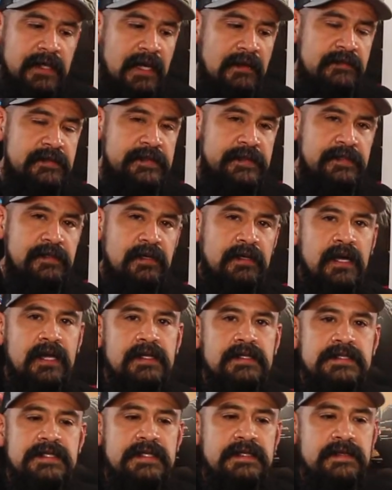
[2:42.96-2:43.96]
obviously are not
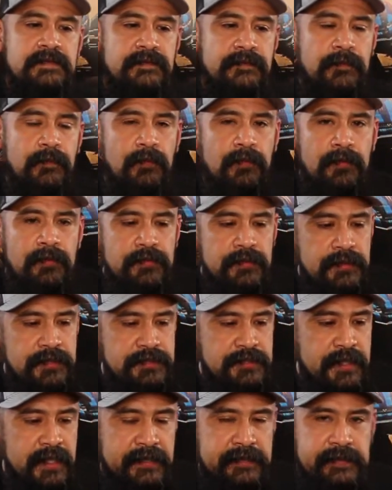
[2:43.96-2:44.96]
intended for the
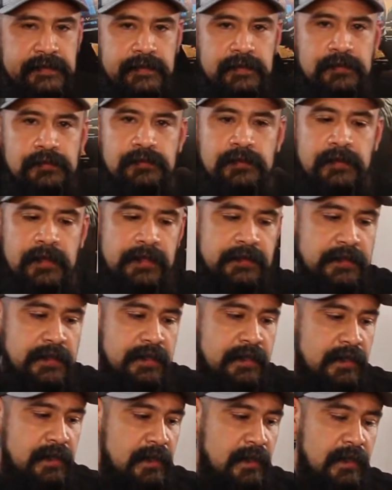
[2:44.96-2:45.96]
Traxxas guru out
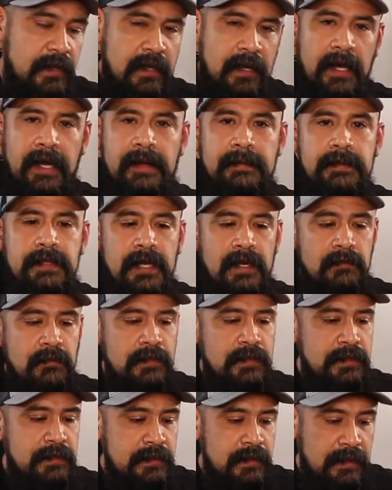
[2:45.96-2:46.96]
there. I'm not
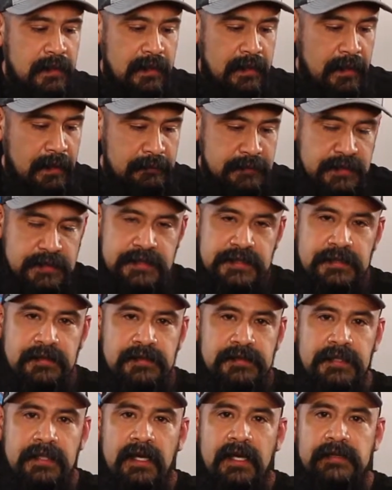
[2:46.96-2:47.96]
one. I'm just
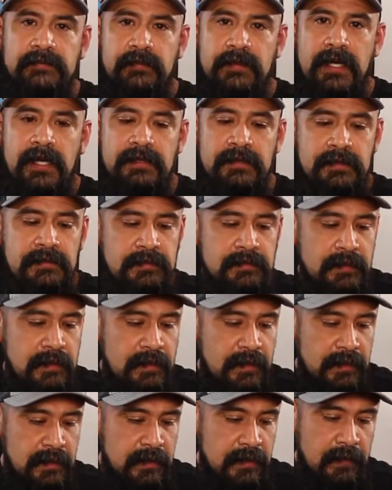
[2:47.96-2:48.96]
showing you guys what I know.
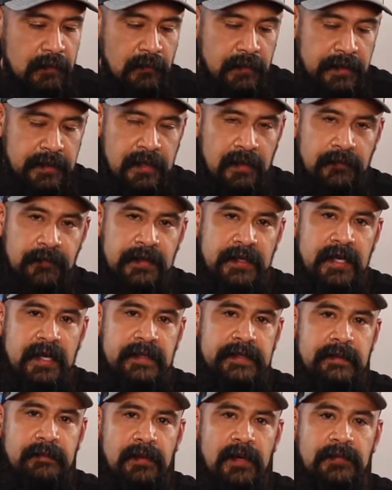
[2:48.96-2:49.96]
I want to help the
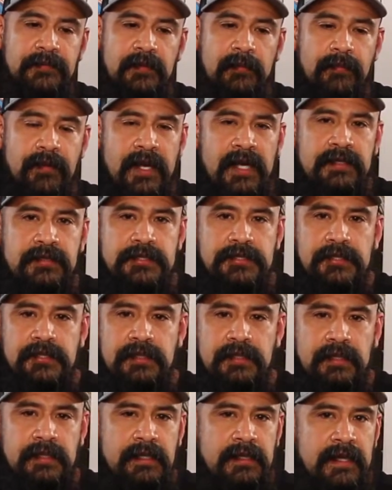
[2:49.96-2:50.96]
guys that bought their brand new
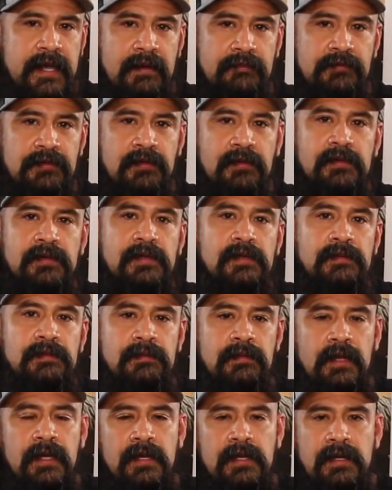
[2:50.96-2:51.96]
truck and have no
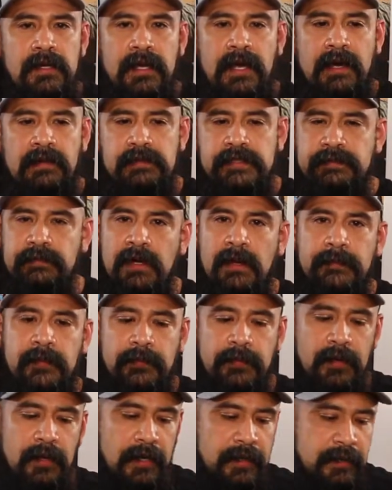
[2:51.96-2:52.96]
clue how to
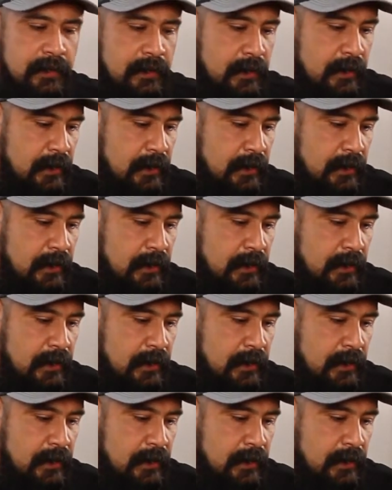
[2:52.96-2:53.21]
swap a part.